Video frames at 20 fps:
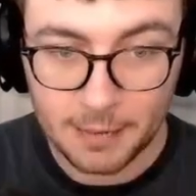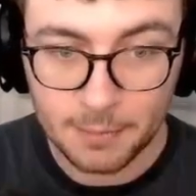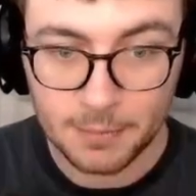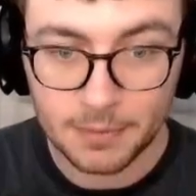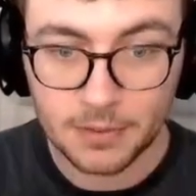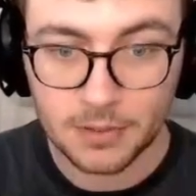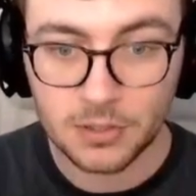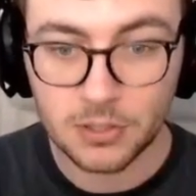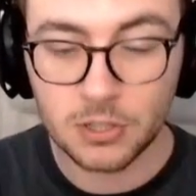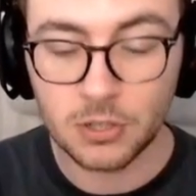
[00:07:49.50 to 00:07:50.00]

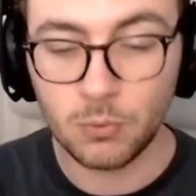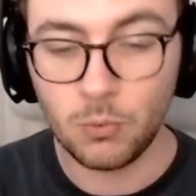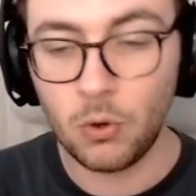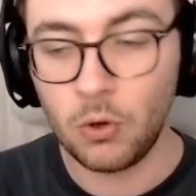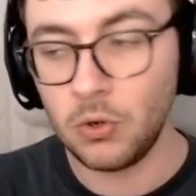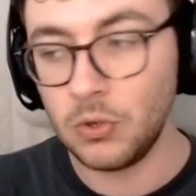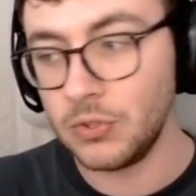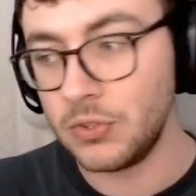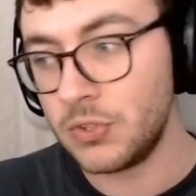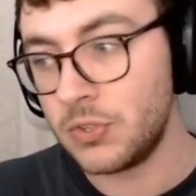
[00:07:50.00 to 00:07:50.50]

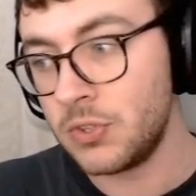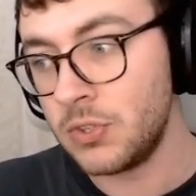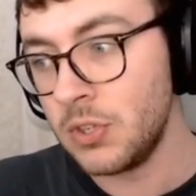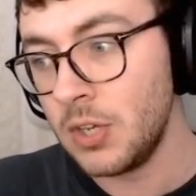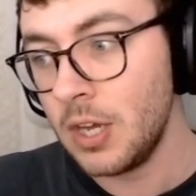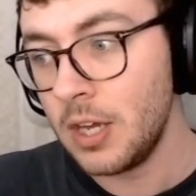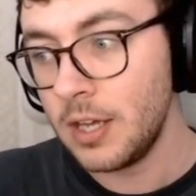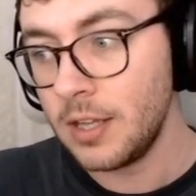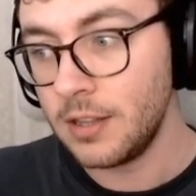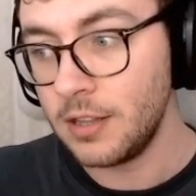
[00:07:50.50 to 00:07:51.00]
towards
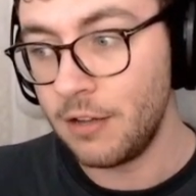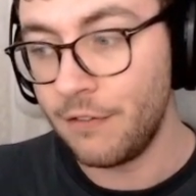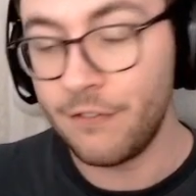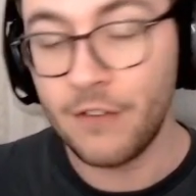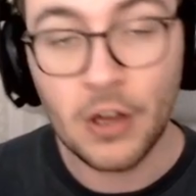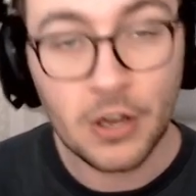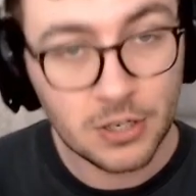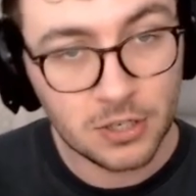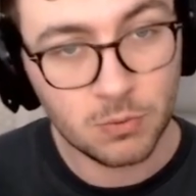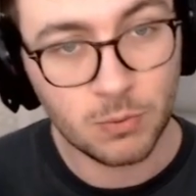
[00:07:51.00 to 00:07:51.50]
the
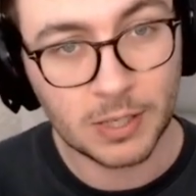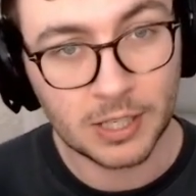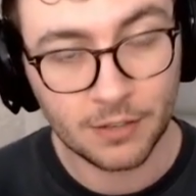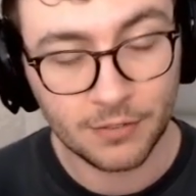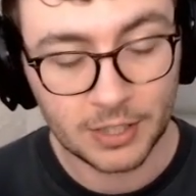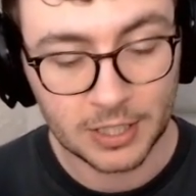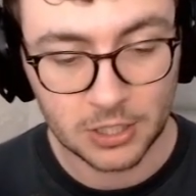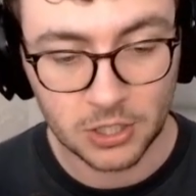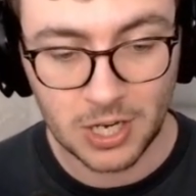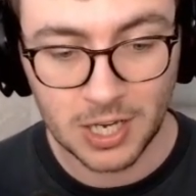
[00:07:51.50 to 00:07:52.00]
first week of
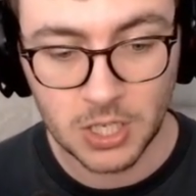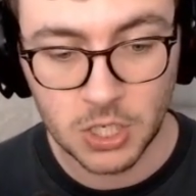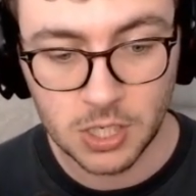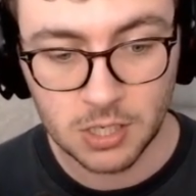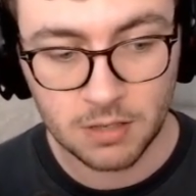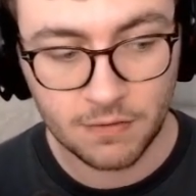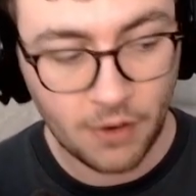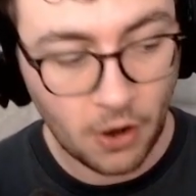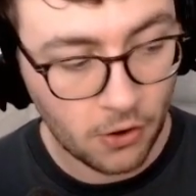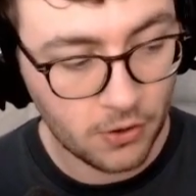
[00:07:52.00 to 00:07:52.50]
Elite Challenge, as
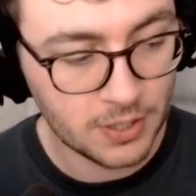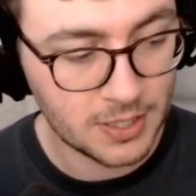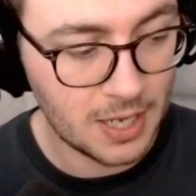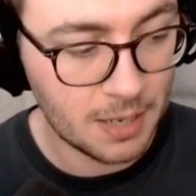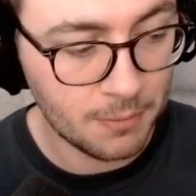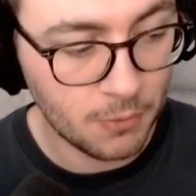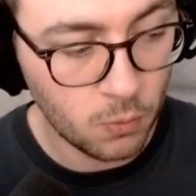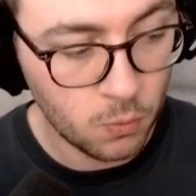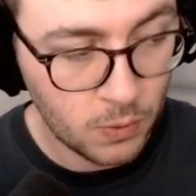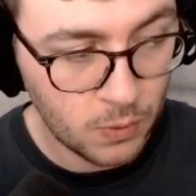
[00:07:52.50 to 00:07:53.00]
far as I'm
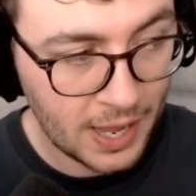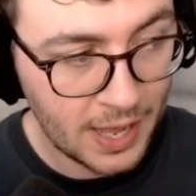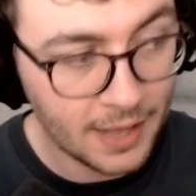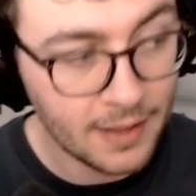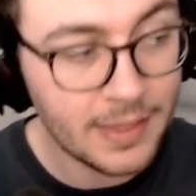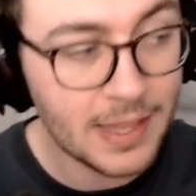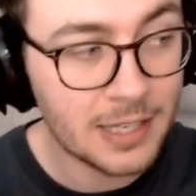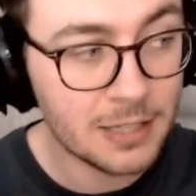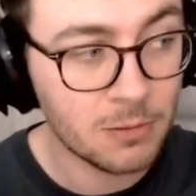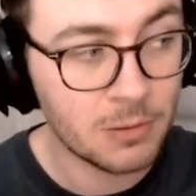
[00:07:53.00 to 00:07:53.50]
aware.
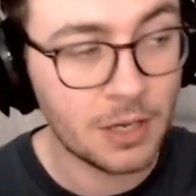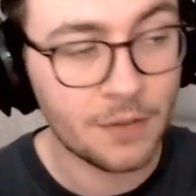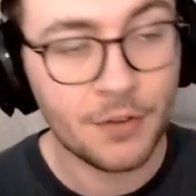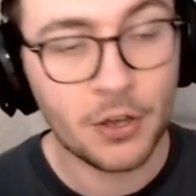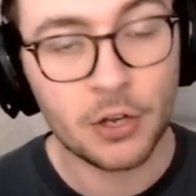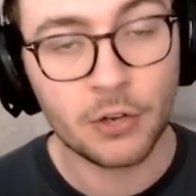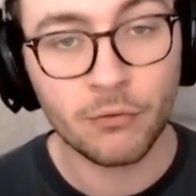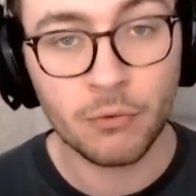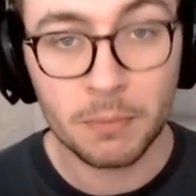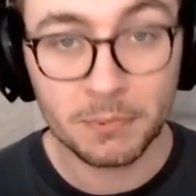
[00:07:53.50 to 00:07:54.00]
That's what I've heard
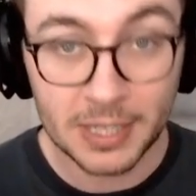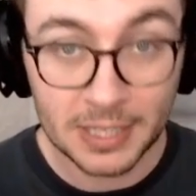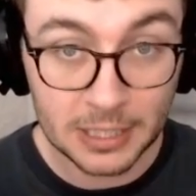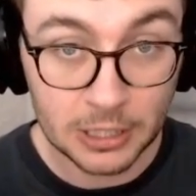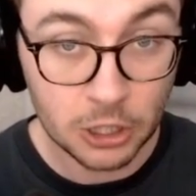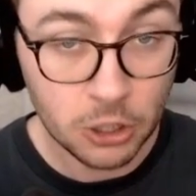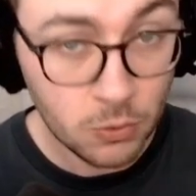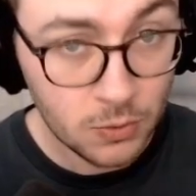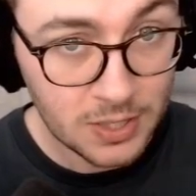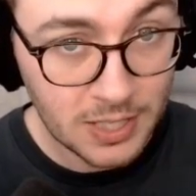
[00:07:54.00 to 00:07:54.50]
from the
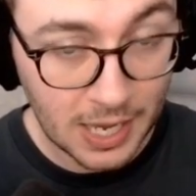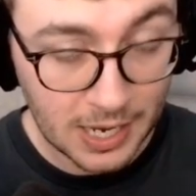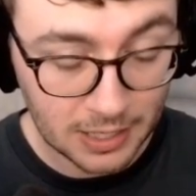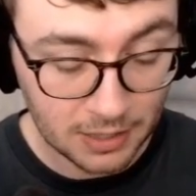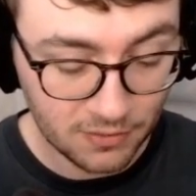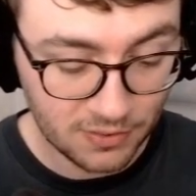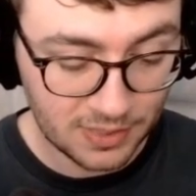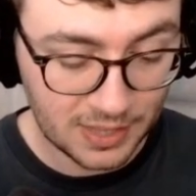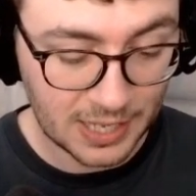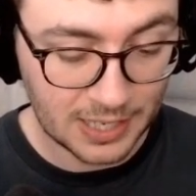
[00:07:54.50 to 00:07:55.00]
EU side of
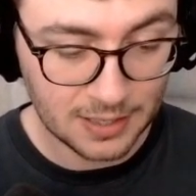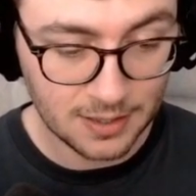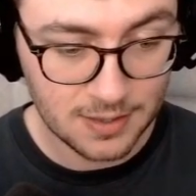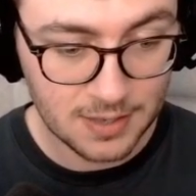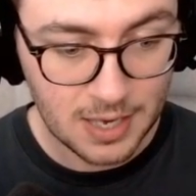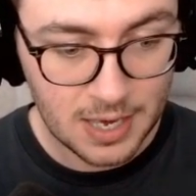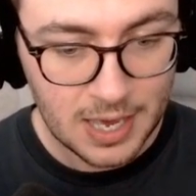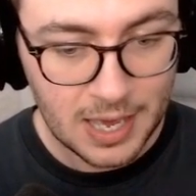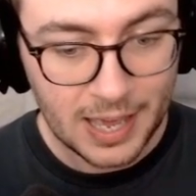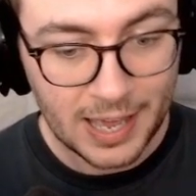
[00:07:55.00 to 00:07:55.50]
things,
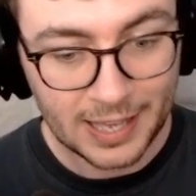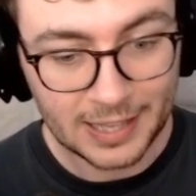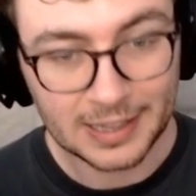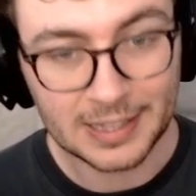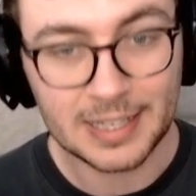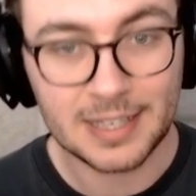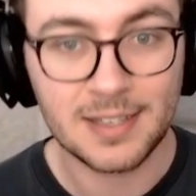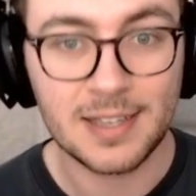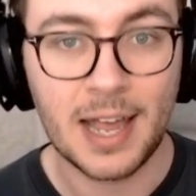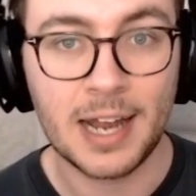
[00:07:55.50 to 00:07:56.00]
at
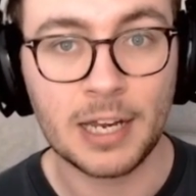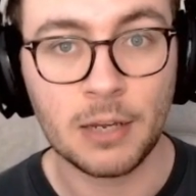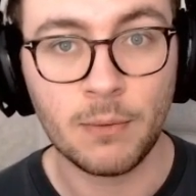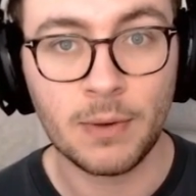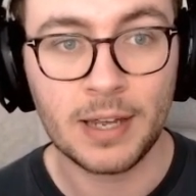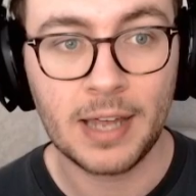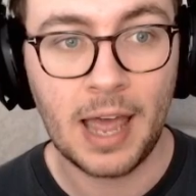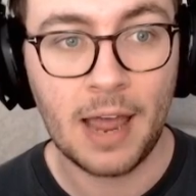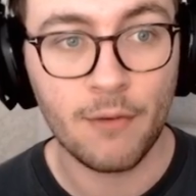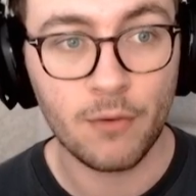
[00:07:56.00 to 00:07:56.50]
least anyway.
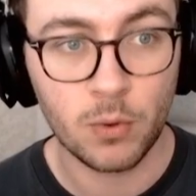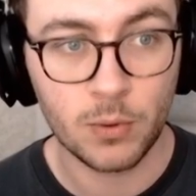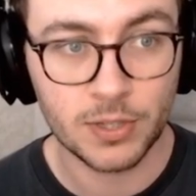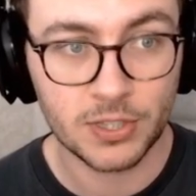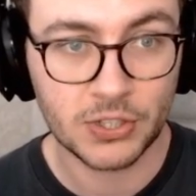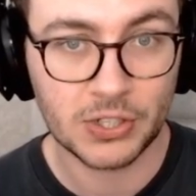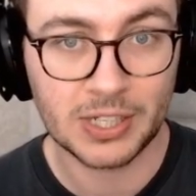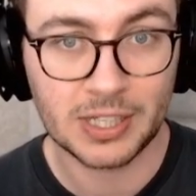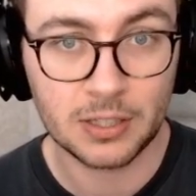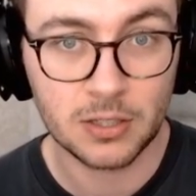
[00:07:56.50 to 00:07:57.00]
Everyone's
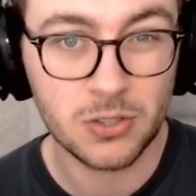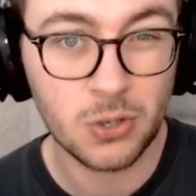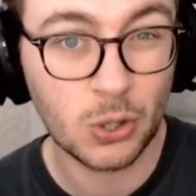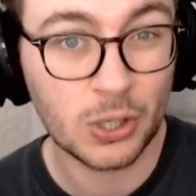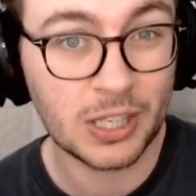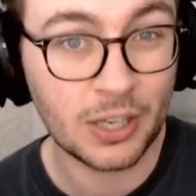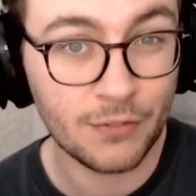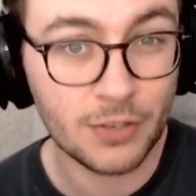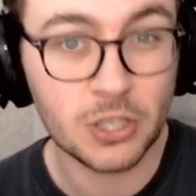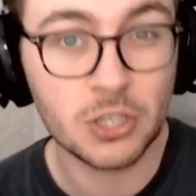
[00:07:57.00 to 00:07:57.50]
going to sort of
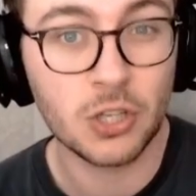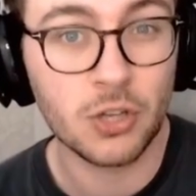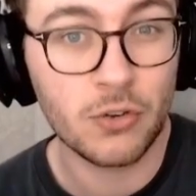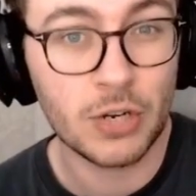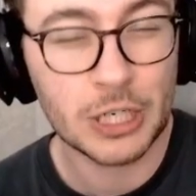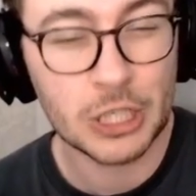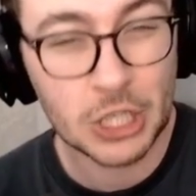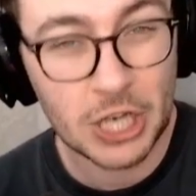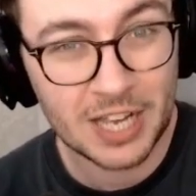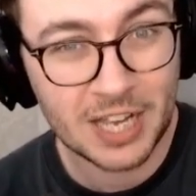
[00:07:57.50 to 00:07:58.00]
give each other a
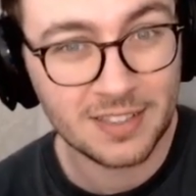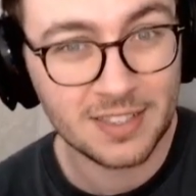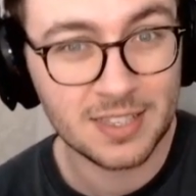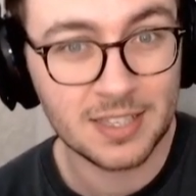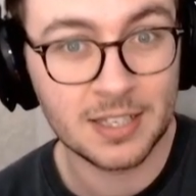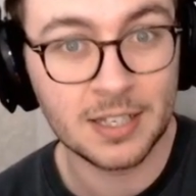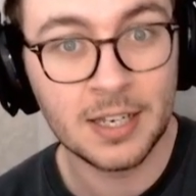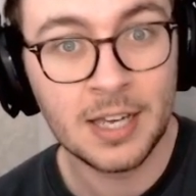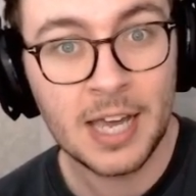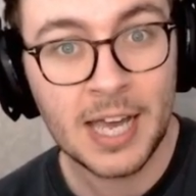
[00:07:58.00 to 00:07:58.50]
chance
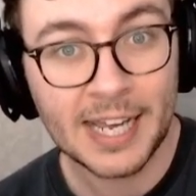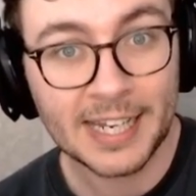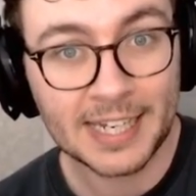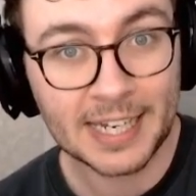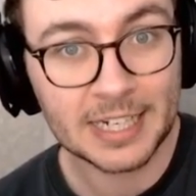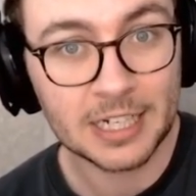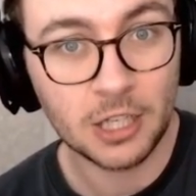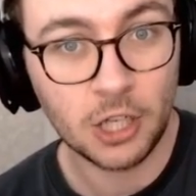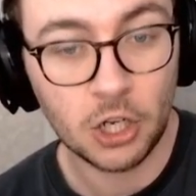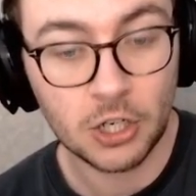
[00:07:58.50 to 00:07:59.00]
to get
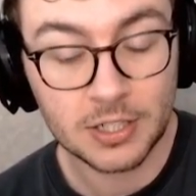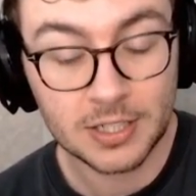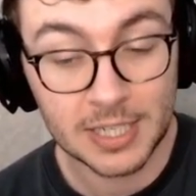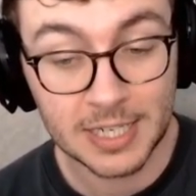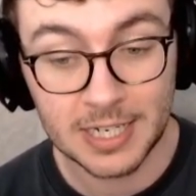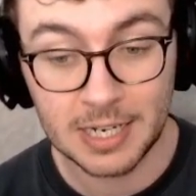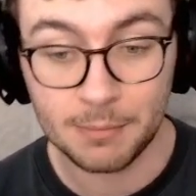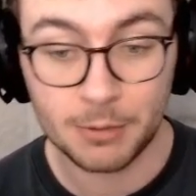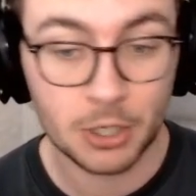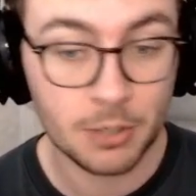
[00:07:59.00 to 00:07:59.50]
it locked in.
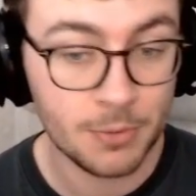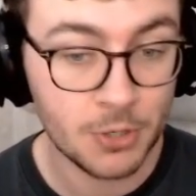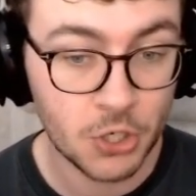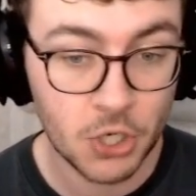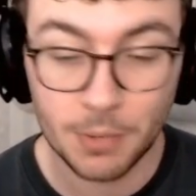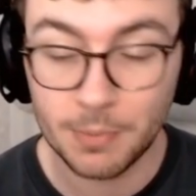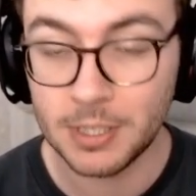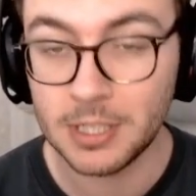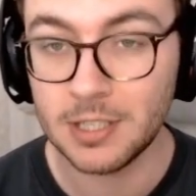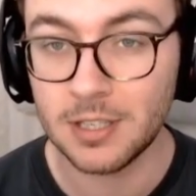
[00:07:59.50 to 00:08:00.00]
I'm going to be
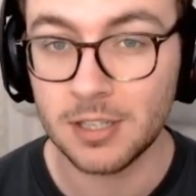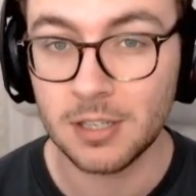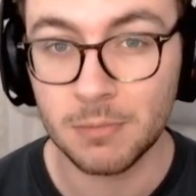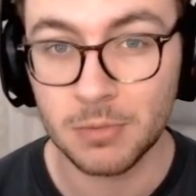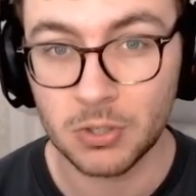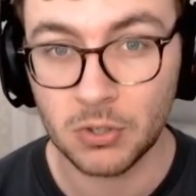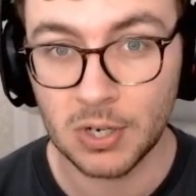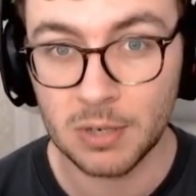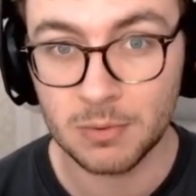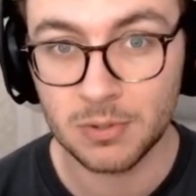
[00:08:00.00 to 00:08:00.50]
jumping into some
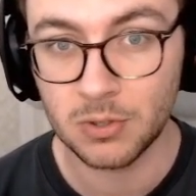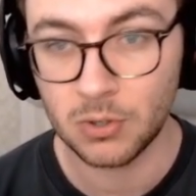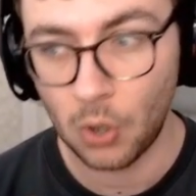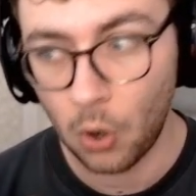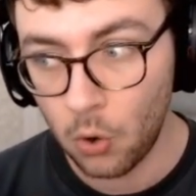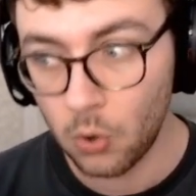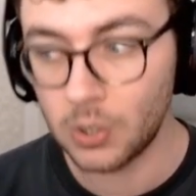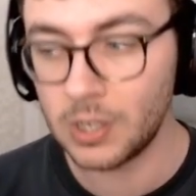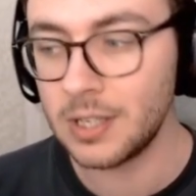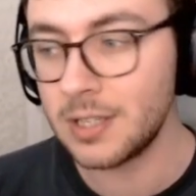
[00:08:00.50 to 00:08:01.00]
scrims with
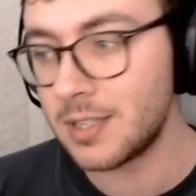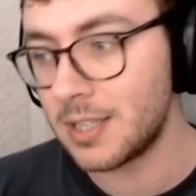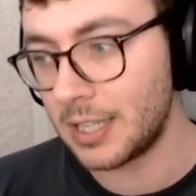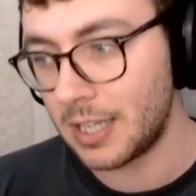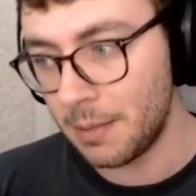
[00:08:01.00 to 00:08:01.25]
August to keep an